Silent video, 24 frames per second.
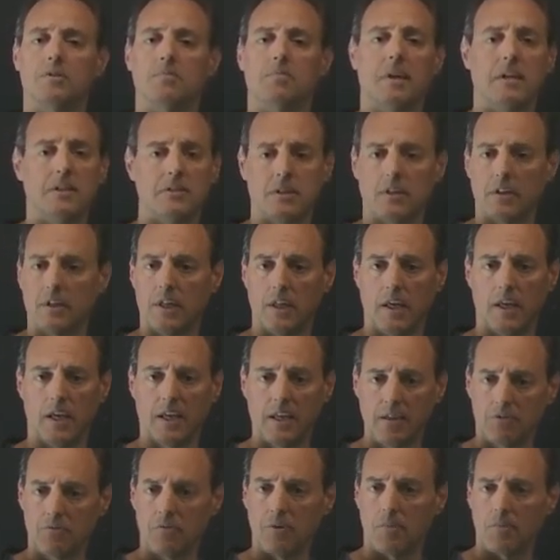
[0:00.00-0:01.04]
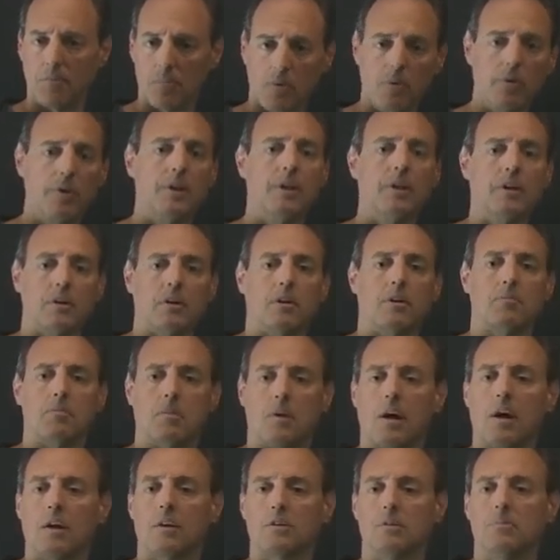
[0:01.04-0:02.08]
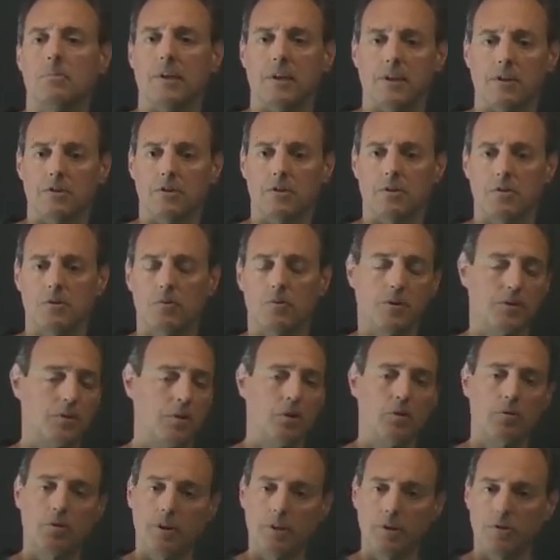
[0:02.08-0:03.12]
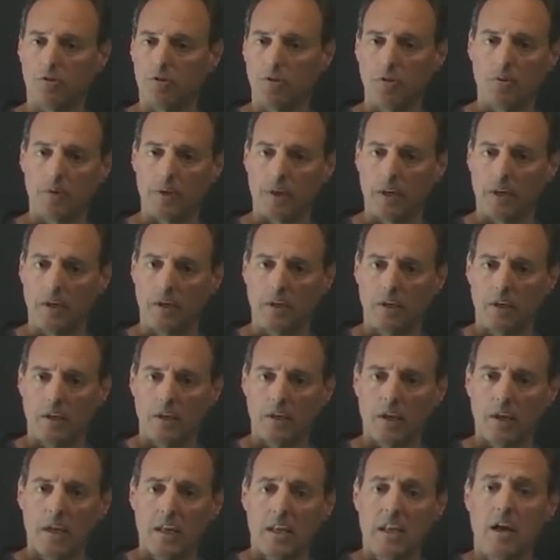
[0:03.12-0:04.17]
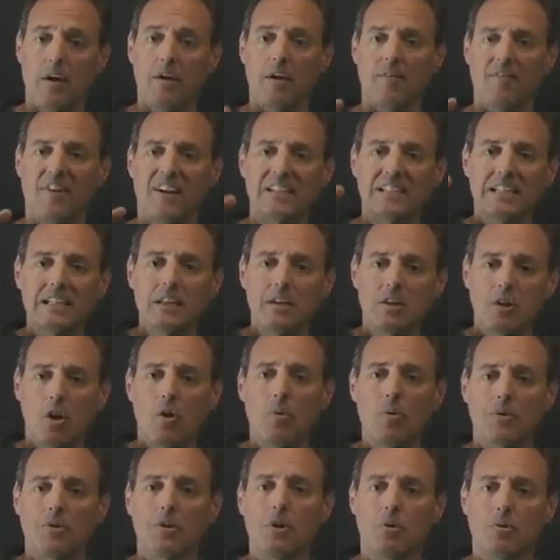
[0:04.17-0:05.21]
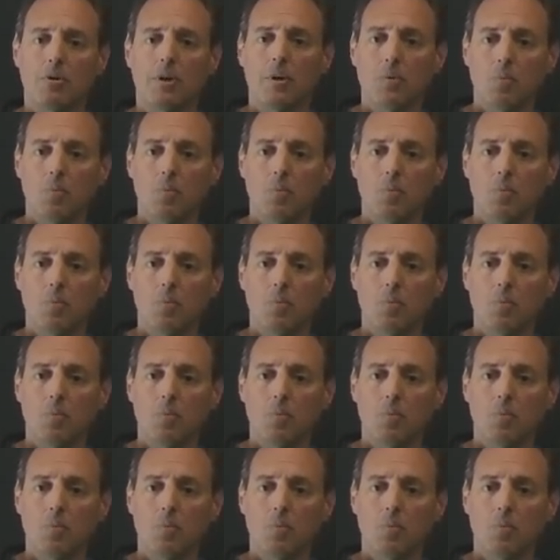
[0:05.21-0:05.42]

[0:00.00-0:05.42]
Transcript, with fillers: Basically, it gives me a pretty good approximation to what the ODE is doing. Now, if I didn't know what the ODE